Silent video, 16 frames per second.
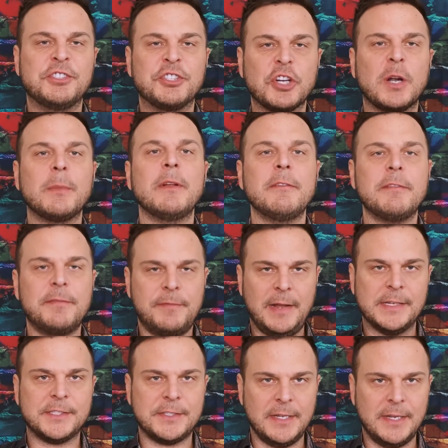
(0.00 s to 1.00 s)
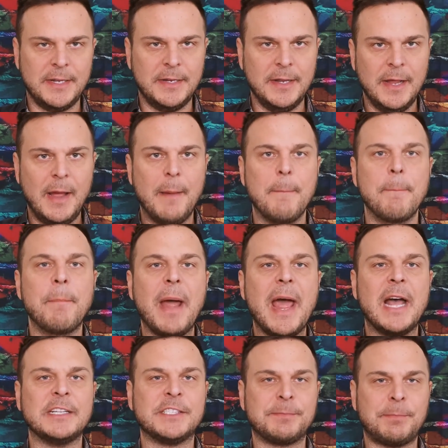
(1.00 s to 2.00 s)
germ-infested,
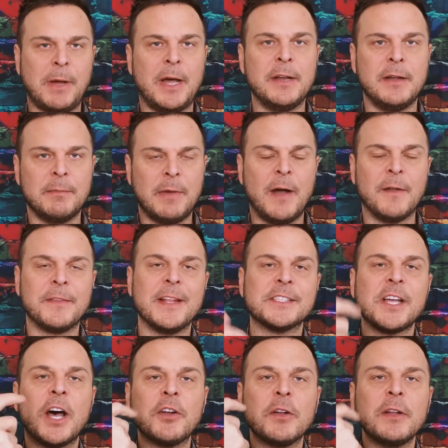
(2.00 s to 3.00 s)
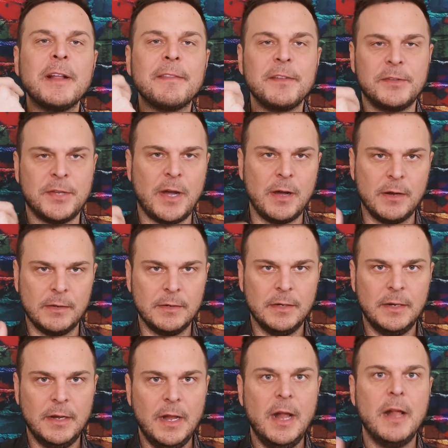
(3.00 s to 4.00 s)
bad spot of your mouth, and that's underneath your tongue.
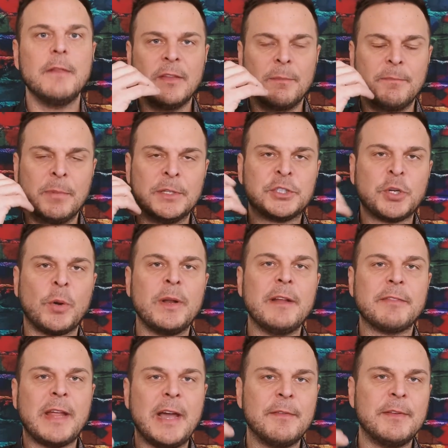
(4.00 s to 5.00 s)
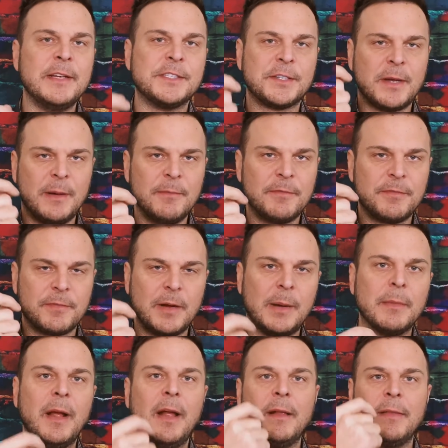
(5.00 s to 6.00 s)
The majority of cavities come
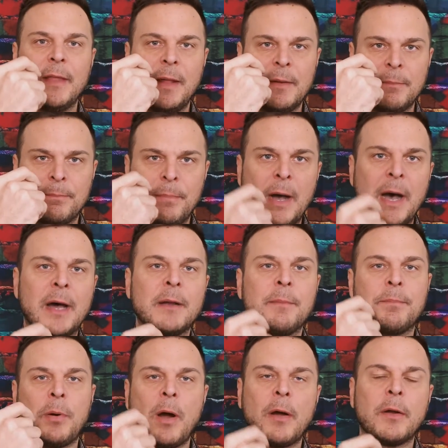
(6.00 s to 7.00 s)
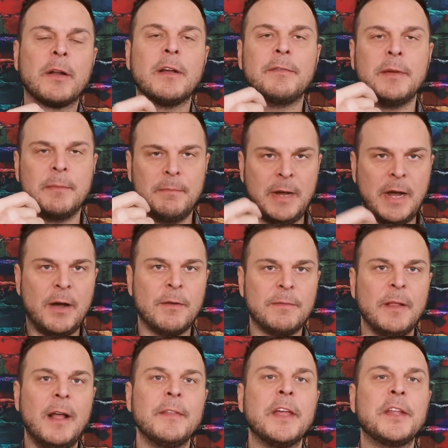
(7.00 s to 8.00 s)
from that bottom part of your
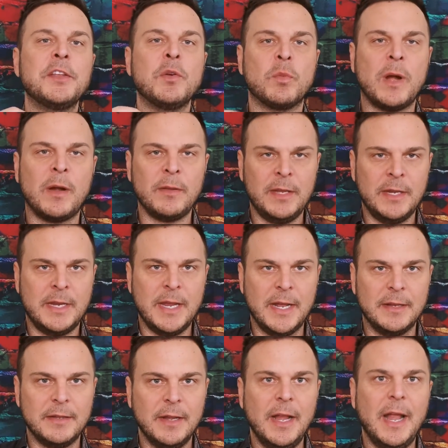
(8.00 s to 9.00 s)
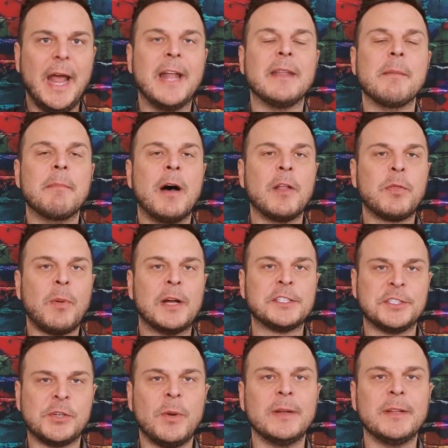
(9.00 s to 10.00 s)
mouth that you rarely get, and the mouthwash
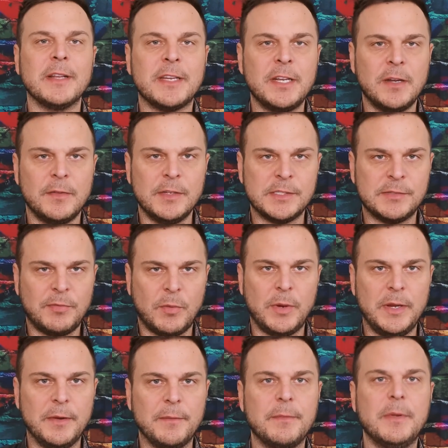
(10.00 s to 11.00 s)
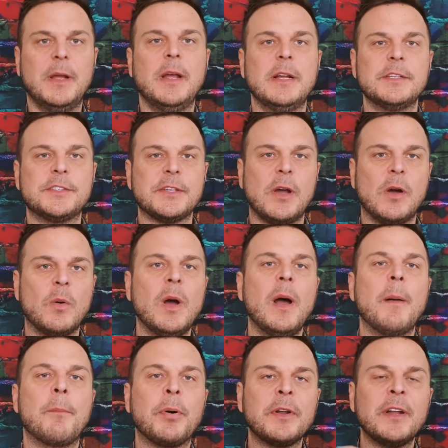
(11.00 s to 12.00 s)
is going to kill this for you. So
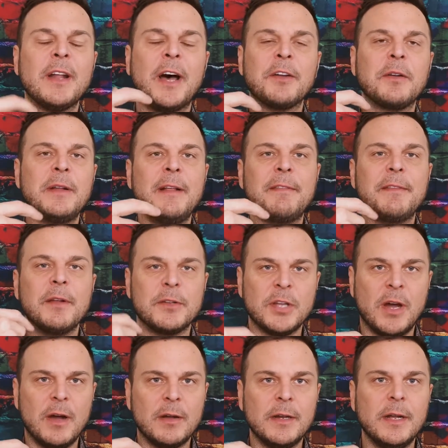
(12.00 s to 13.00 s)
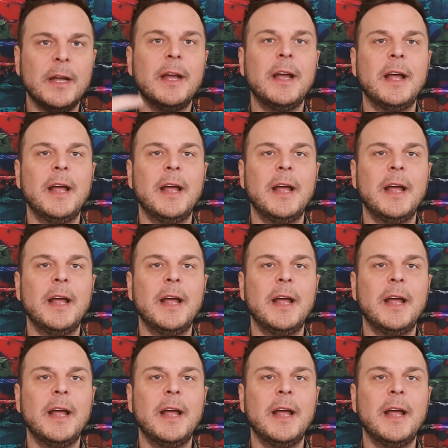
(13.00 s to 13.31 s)
put it underneath your tongue